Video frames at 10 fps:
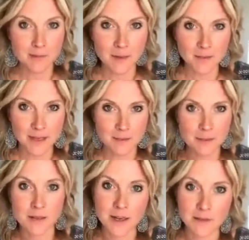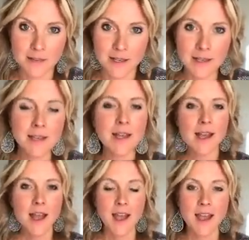able to get my blog running.
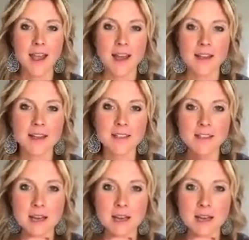And